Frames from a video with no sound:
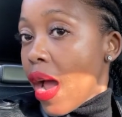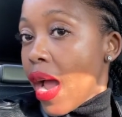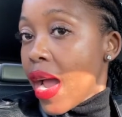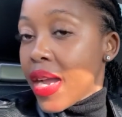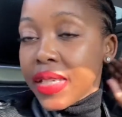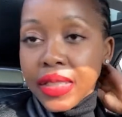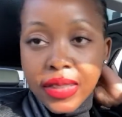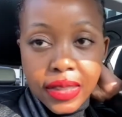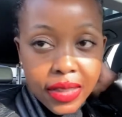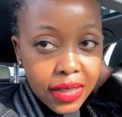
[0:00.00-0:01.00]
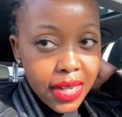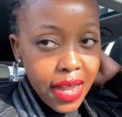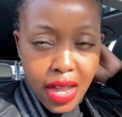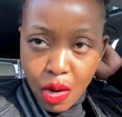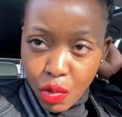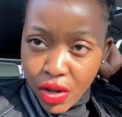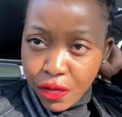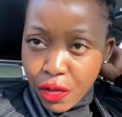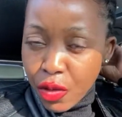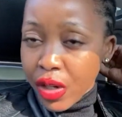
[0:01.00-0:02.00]
and yeah we've
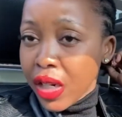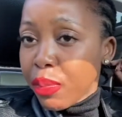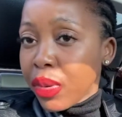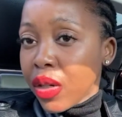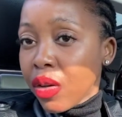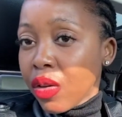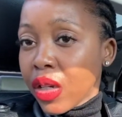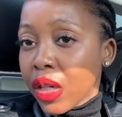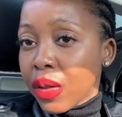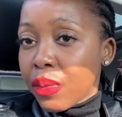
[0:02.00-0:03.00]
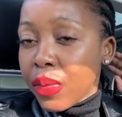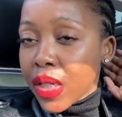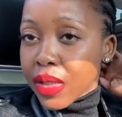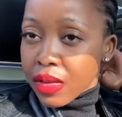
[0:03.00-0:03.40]
really been on a, a,